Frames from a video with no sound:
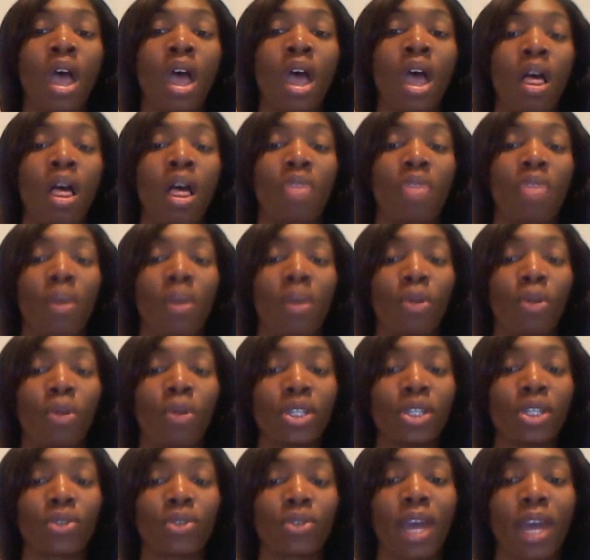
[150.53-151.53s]
The
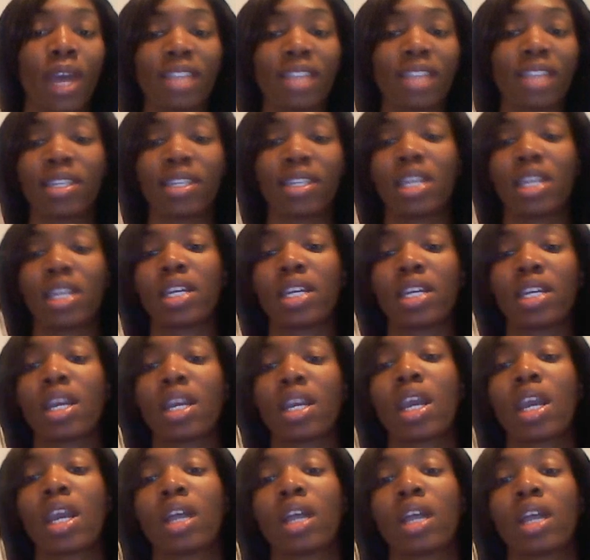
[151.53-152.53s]
moisturizing
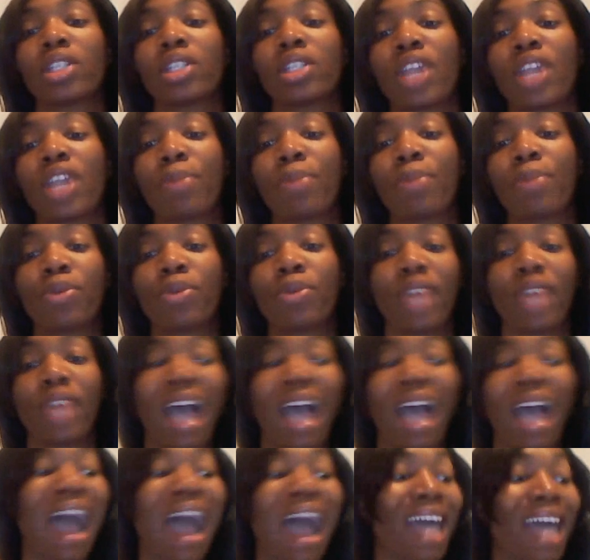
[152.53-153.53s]
shampoo that
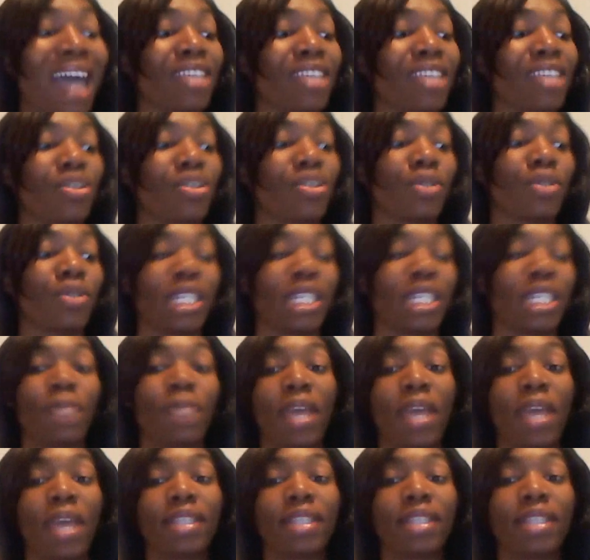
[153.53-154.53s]
I use is
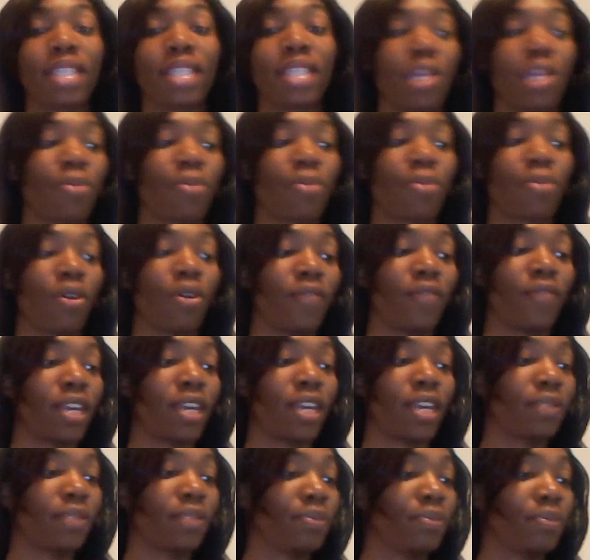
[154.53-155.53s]
Pantene Pro V,
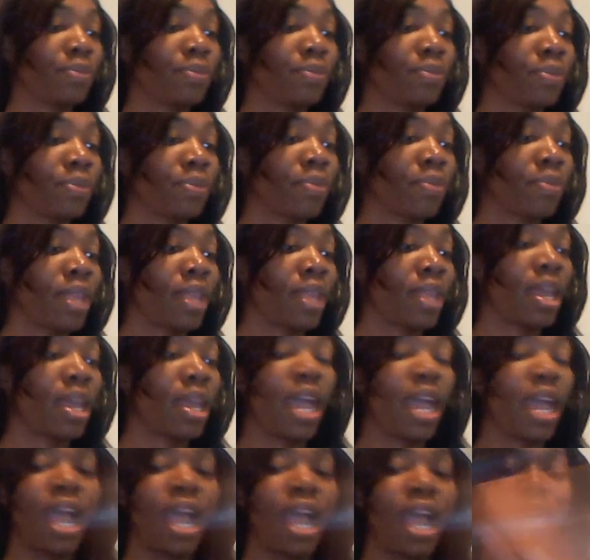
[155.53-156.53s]

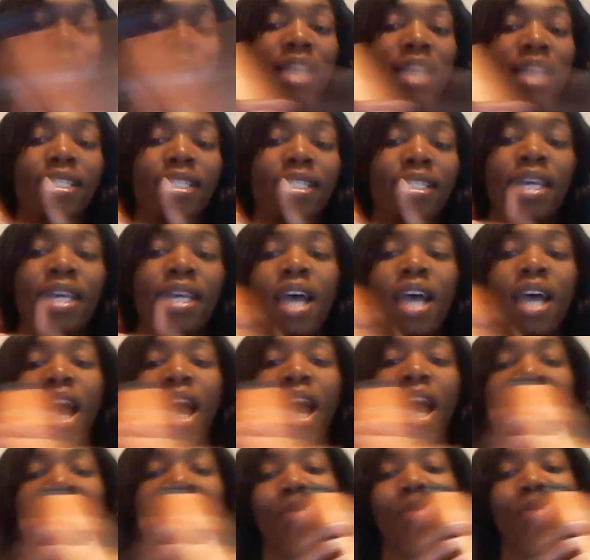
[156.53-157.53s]
and
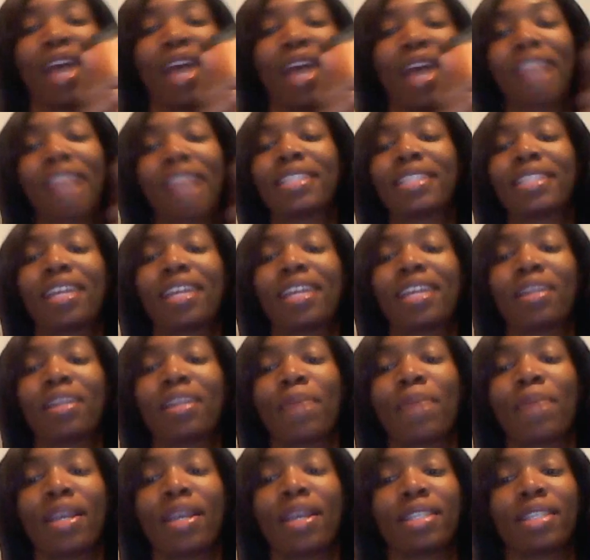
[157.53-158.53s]
I'm not selling
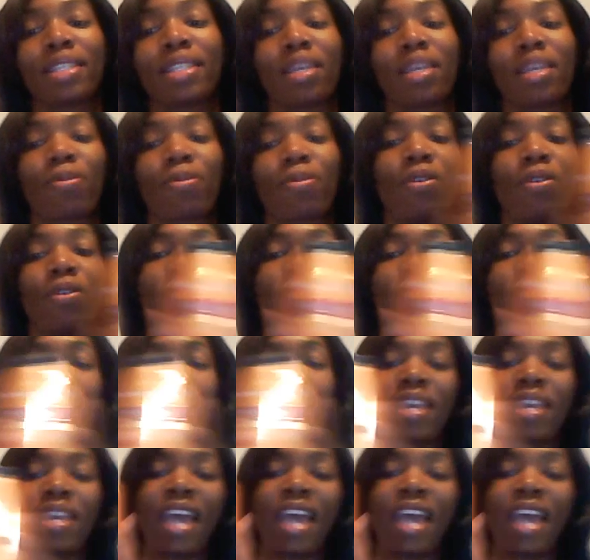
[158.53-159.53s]
Pantene Pro V. They
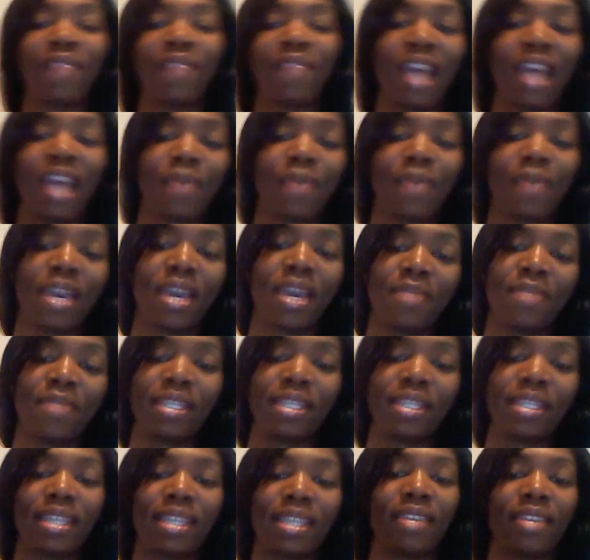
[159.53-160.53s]
have not paid me to
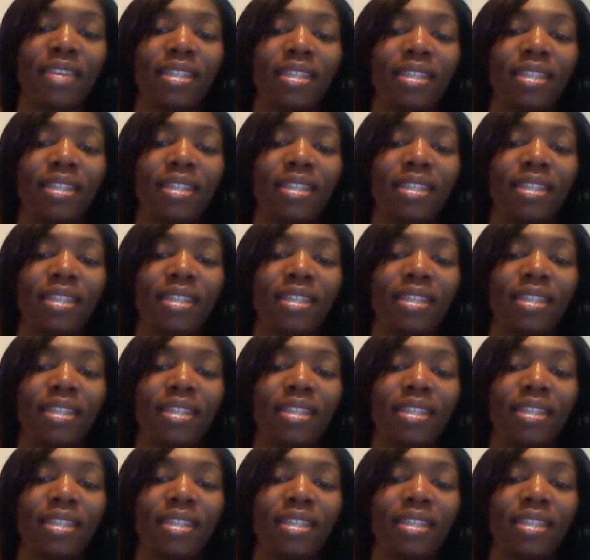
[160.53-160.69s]
say this.